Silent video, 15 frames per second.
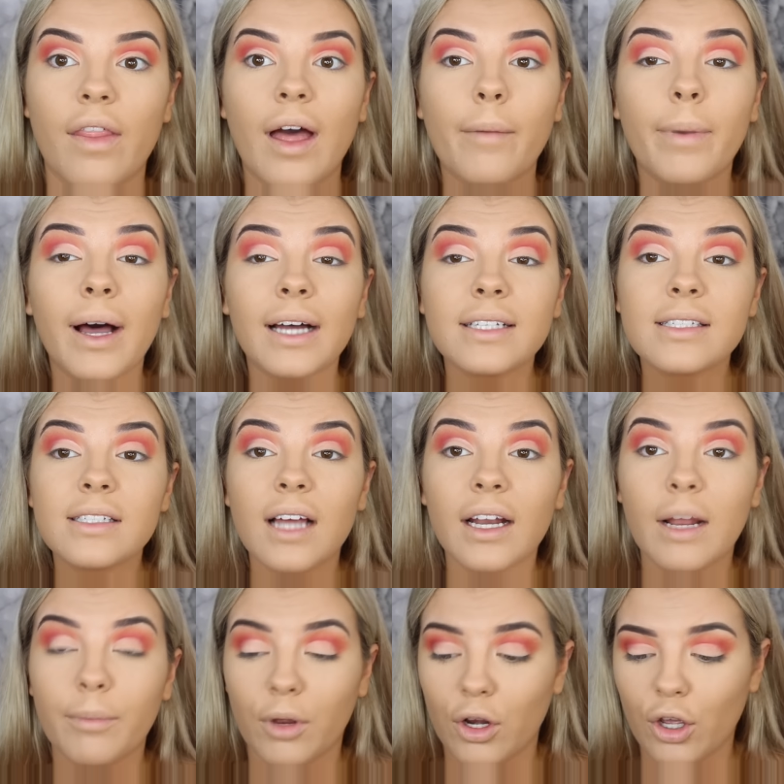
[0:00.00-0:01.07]
that that part's done,
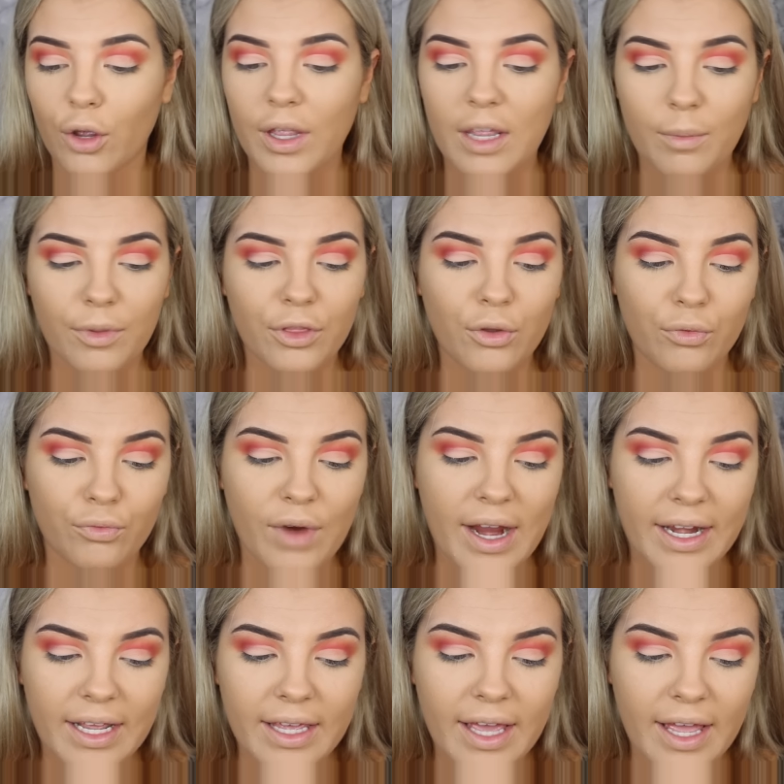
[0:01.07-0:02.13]
I'm going to go in with the red
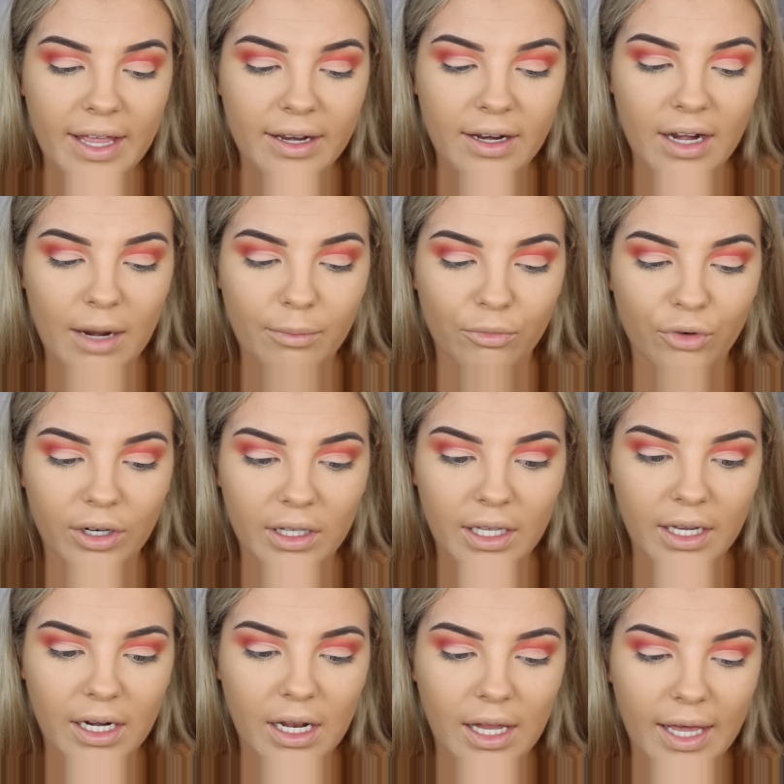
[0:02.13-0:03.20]
again, and I'm really
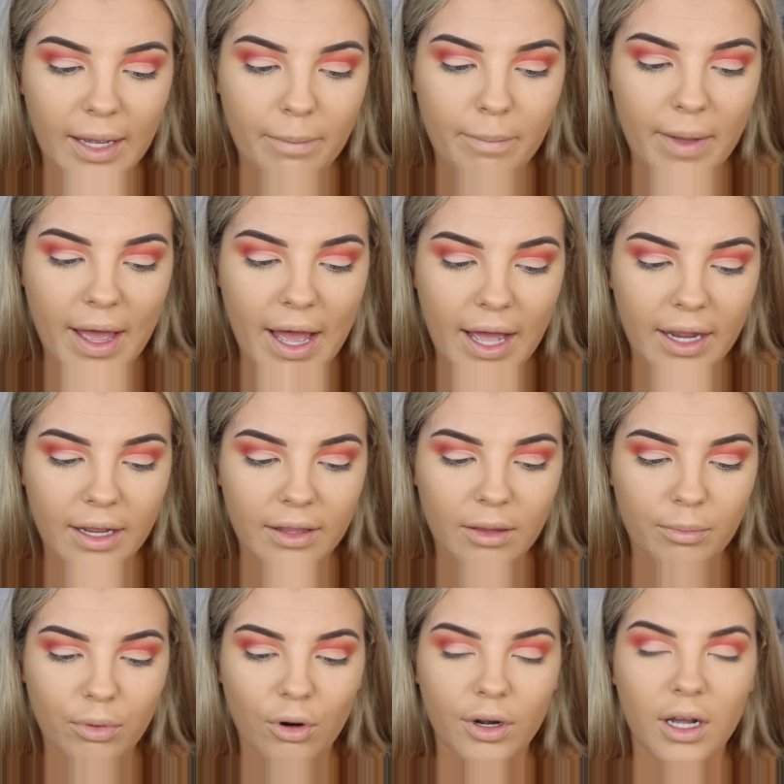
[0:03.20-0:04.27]
going to like pack the
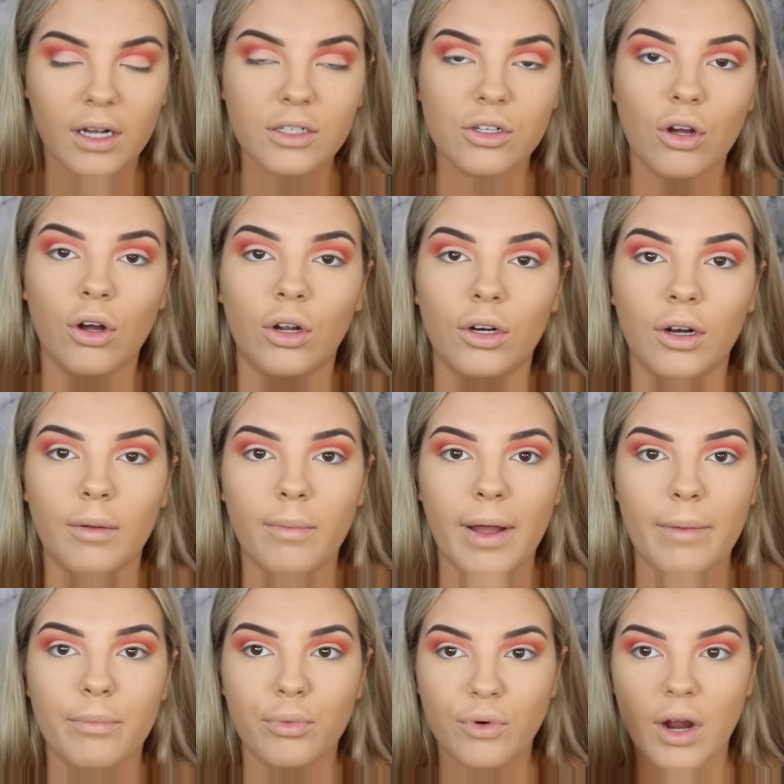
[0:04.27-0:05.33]
product on my
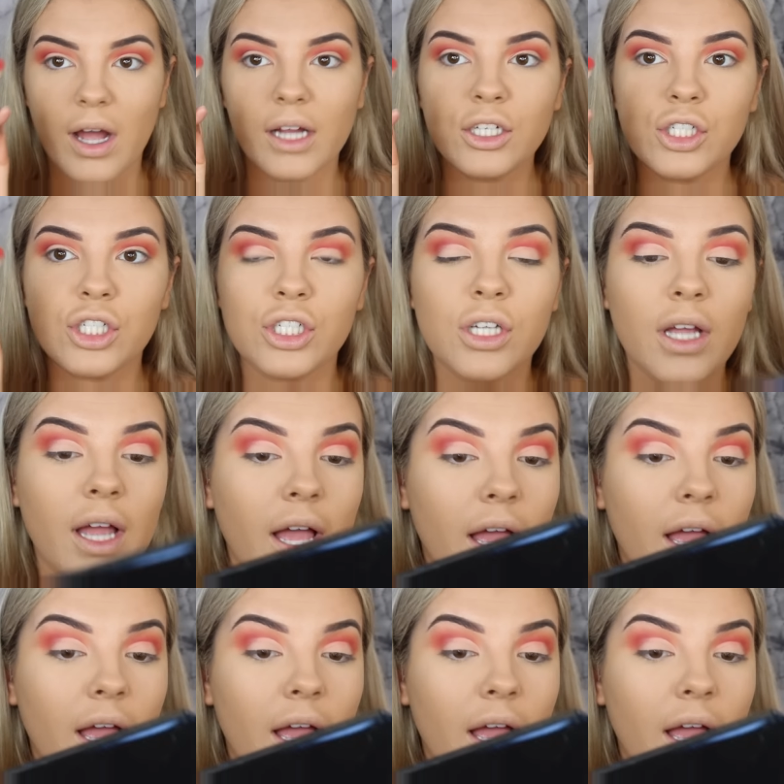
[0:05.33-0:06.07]
brush